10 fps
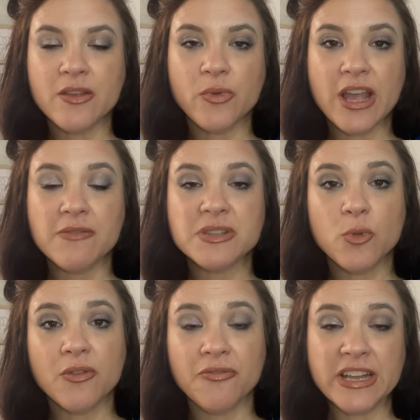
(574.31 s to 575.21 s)
Then we have some
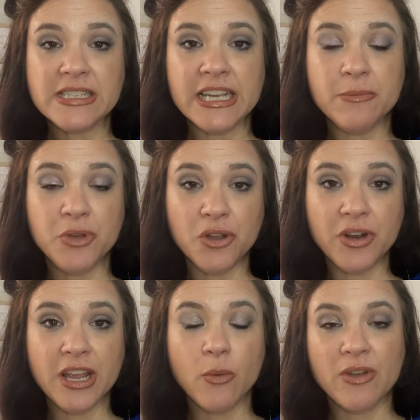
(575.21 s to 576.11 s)
more Fenty
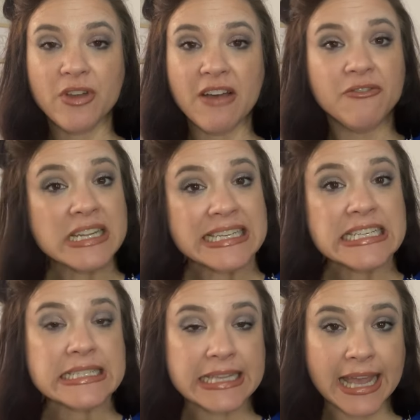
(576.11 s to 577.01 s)
Beauty. We've got Fenty
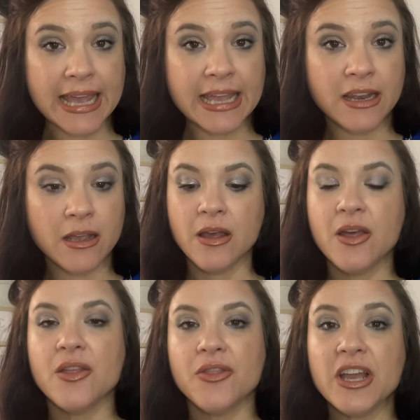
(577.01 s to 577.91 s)
Skin,
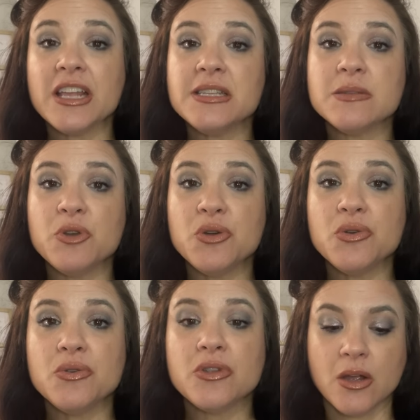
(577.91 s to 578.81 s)
Thick and
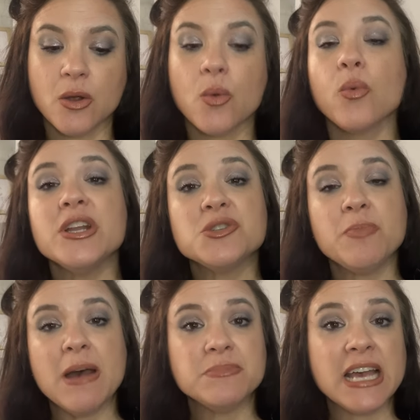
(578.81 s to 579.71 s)
Smooth, Rich
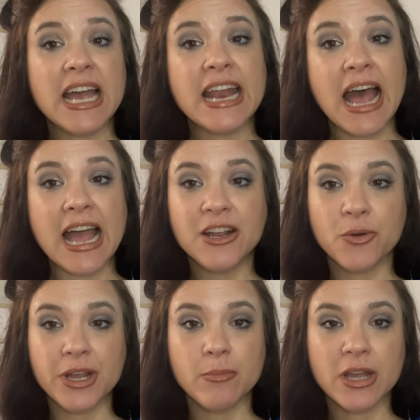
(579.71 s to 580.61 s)
Peptide Eye
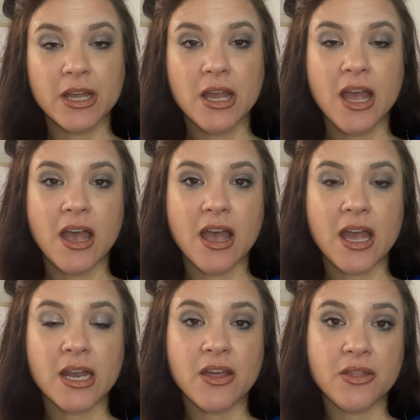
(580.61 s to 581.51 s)
Cream.
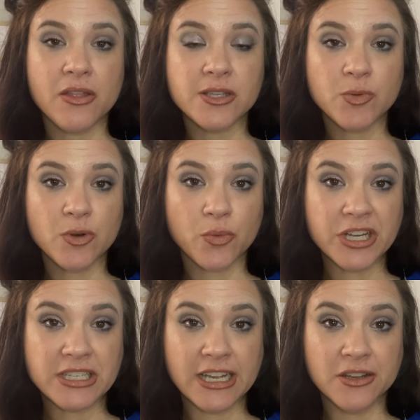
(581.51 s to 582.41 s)
And this one
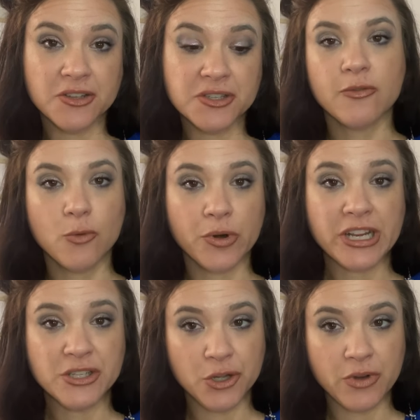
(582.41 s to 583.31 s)
retails
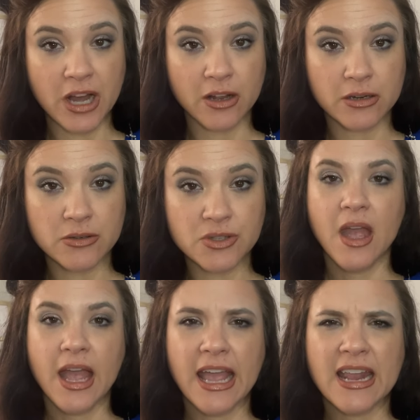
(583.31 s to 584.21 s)
$42.
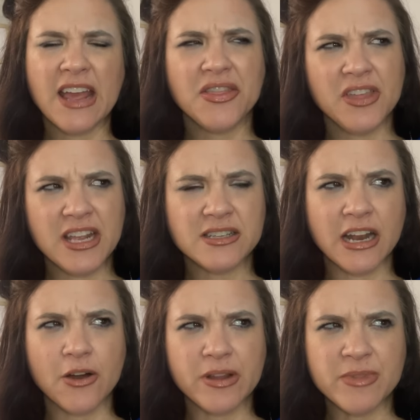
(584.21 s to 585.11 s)
And I think, did I
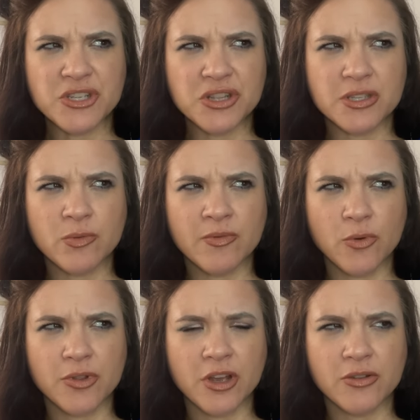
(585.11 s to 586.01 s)
already mention this one before
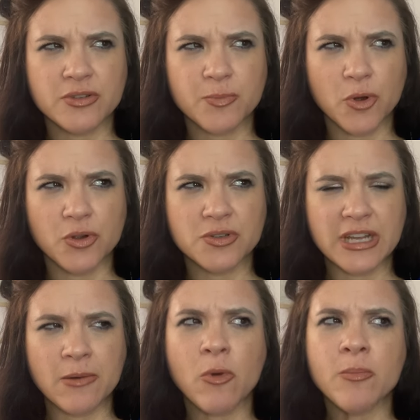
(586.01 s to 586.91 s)
in the other spoilers?
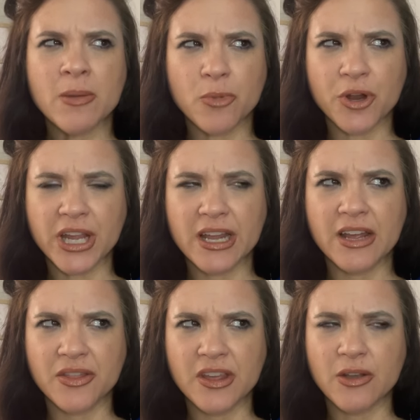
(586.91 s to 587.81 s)
I'm remembering it.
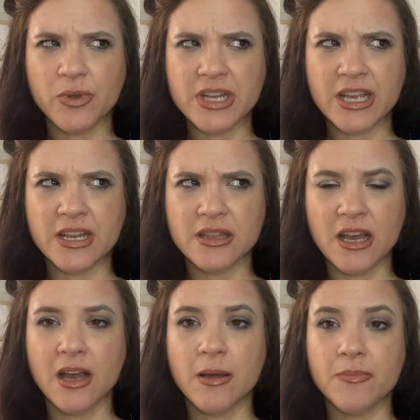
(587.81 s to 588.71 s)
I think we did
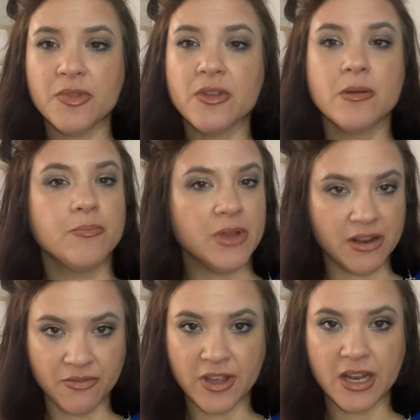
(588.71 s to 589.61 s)
um, the
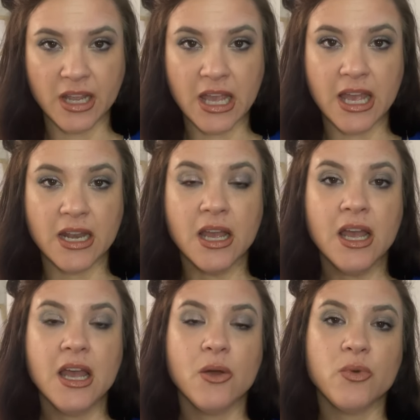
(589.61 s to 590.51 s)
Benefit again,
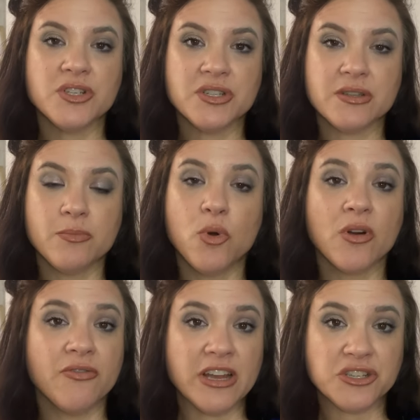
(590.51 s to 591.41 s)
which is the
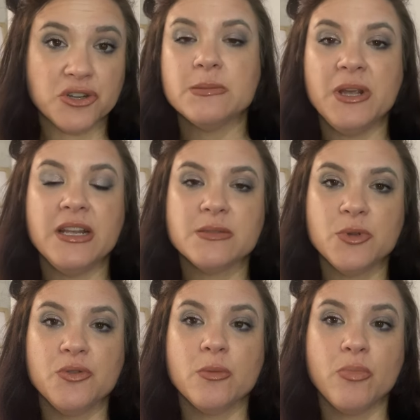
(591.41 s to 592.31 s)
POREfessional Beady
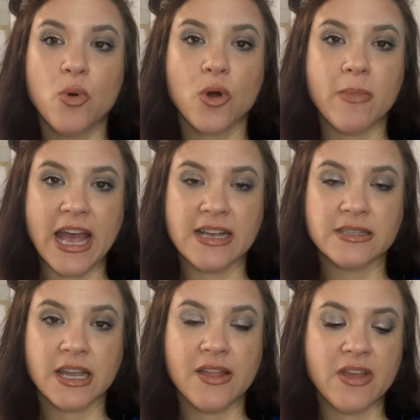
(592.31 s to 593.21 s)
Smooth Pore
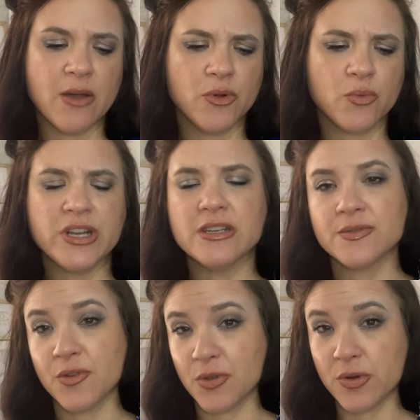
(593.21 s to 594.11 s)
Mask. And that one retails
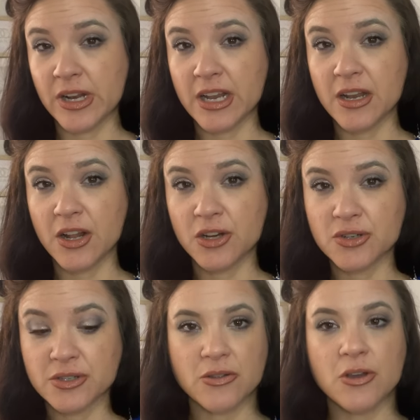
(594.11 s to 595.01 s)
for $39.
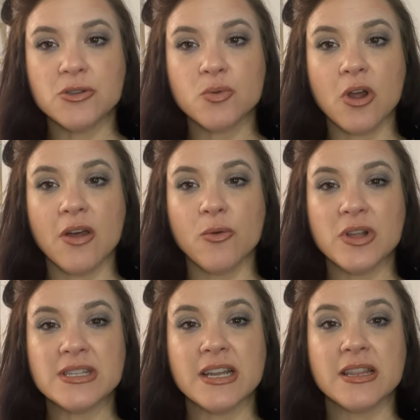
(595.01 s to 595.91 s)
So those were all the
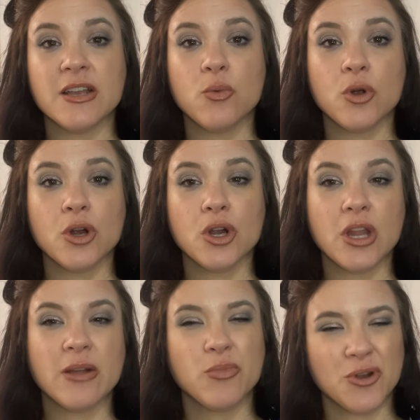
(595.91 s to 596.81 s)
ones that I think were
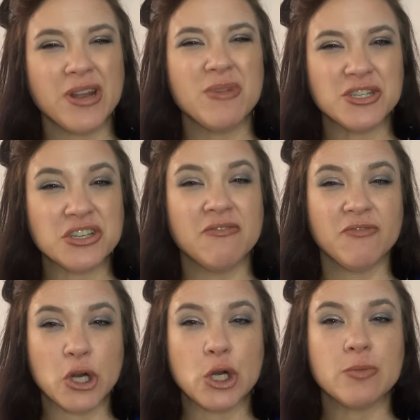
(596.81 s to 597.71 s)
like pretty much
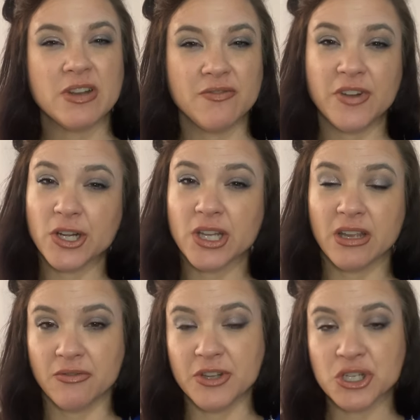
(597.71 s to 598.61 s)
confirmed and fairly
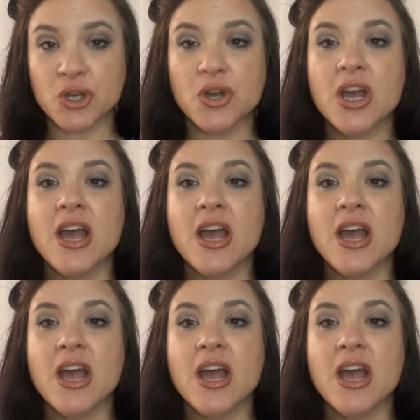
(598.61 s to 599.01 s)
official.